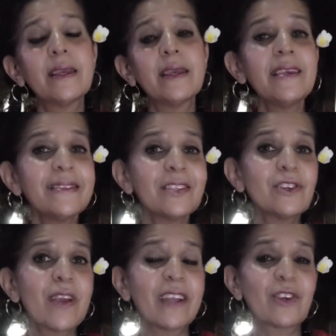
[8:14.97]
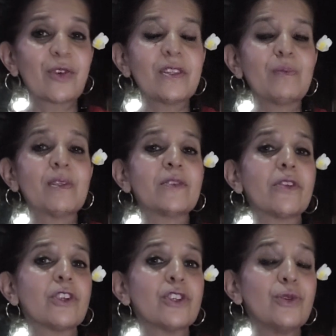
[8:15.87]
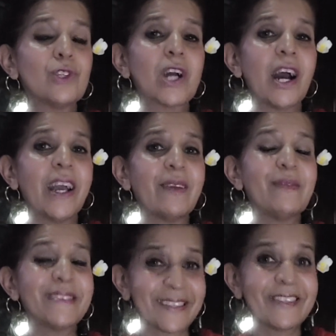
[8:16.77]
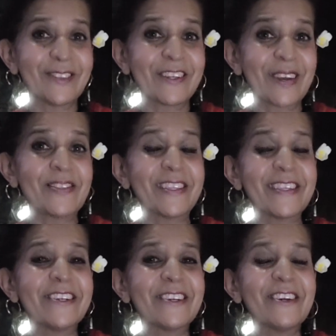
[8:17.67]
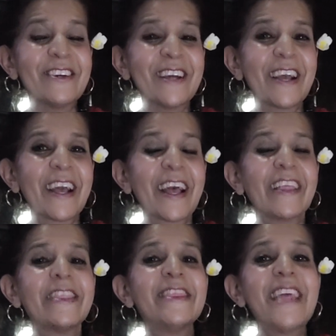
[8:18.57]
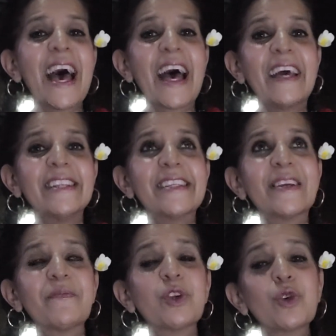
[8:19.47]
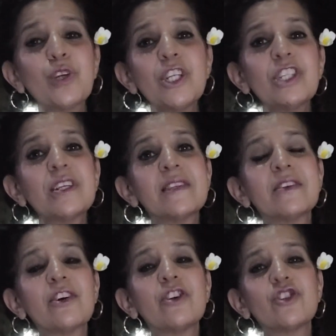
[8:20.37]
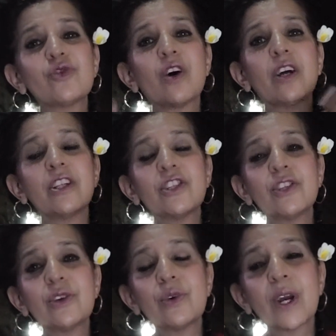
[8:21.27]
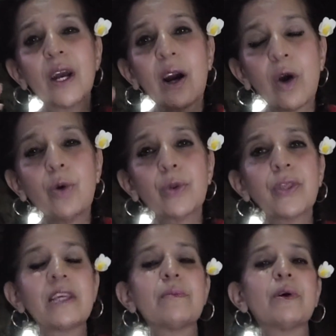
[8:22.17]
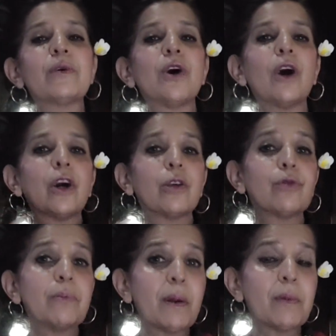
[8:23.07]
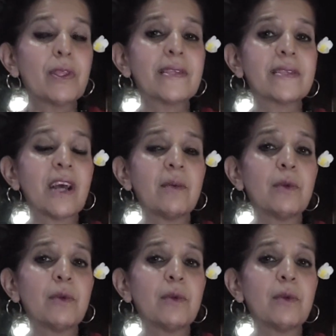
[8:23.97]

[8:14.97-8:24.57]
Easter and Christmas are the two times in the year that Christians are drawn to, oh, think about God or remember this time.